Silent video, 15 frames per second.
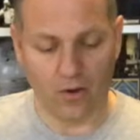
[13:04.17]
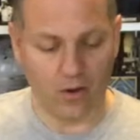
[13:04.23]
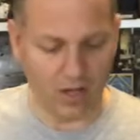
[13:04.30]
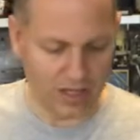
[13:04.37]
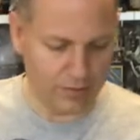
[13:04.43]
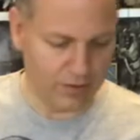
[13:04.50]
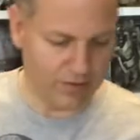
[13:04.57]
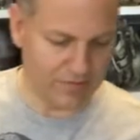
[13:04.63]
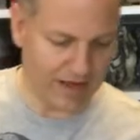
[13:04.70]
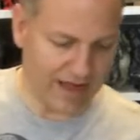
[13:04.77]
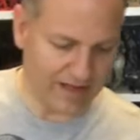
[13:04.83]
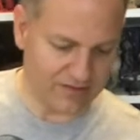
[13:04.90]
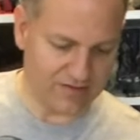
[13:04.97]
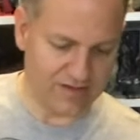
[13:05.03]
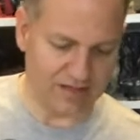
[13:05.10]
all I would have
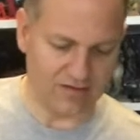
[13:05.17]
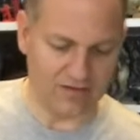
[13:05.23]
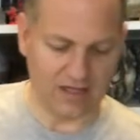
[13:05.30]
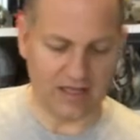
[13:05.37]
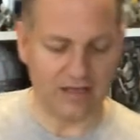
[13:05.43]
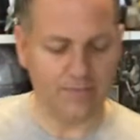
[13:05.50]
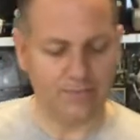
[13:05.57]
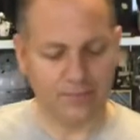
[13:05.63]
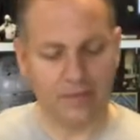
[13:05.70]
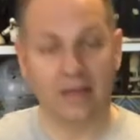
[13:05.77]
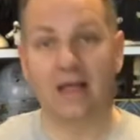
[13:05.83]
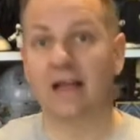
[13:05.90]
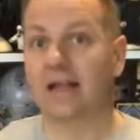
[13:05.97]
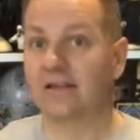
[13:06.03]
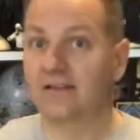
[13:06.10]
asked is that,
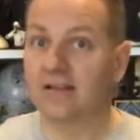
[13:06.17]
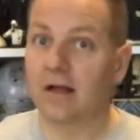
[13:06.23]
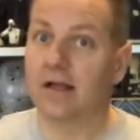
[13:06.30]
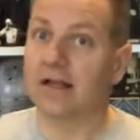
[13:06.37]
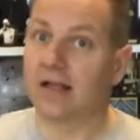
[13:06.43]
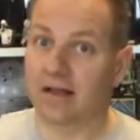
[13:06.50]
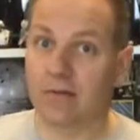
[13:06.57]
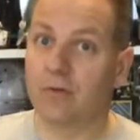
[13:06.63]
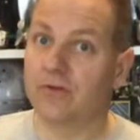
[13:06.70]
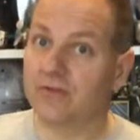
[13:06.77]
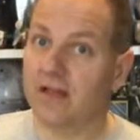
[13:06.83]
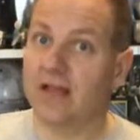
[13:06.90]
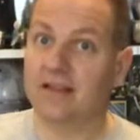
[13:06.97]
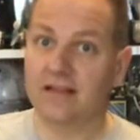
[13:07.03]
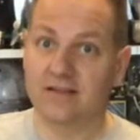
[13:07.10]
and in, and I will
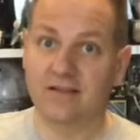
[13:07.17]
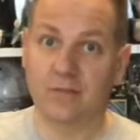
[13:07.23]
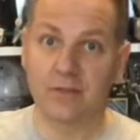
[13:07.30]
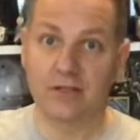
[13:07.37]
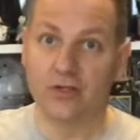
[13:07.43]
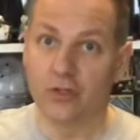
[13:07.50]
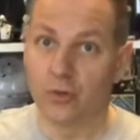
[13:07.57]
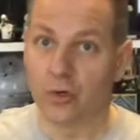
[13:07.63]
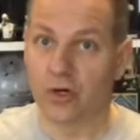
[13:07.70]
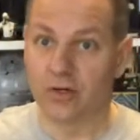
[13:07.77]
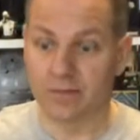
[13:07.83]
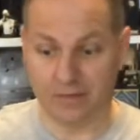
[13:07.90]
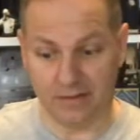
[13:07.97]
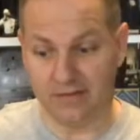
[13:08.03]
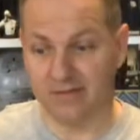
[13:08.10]
say that some of the newer,
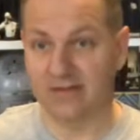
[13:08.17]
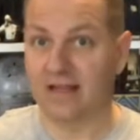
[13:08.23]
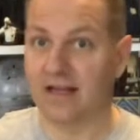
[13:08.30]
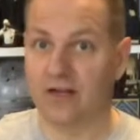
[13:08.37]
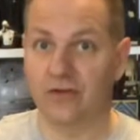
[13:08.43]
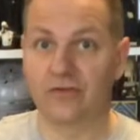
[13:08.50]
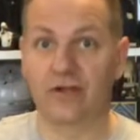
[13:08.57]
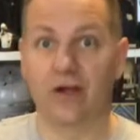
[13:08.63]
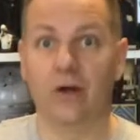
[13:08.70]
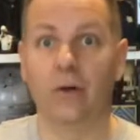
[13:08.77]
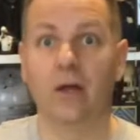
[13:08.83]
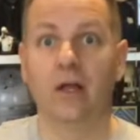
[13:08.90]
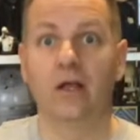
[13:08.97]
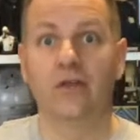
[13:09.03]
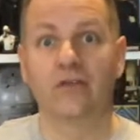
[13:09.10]
this is ten years ago,
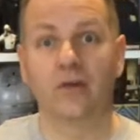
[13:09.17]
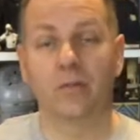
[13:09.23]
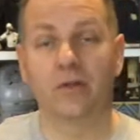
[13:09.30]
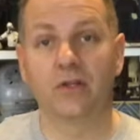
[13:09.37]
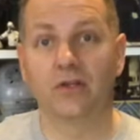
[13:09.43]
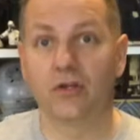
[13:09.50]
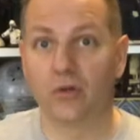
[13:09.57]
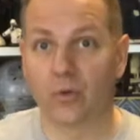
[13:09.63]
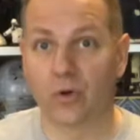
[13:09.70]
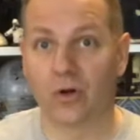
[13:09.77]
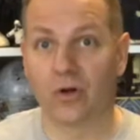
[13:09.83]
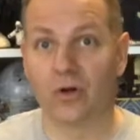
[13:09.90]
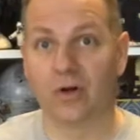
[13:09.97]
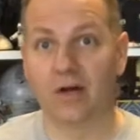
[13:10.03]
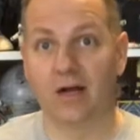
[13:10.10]
some of the
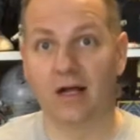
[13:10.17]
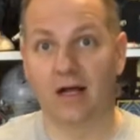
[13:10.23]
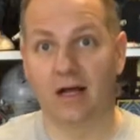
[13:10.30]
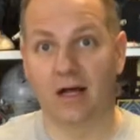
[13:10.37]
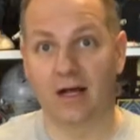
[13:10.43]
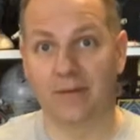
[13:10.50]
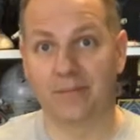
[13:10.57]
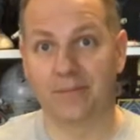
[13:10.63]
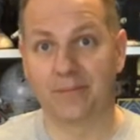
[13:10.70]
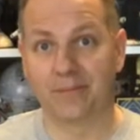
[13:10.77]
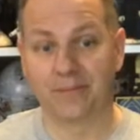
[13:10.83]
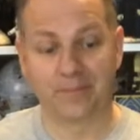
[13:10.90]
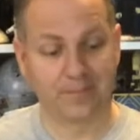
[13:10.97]
newer, um,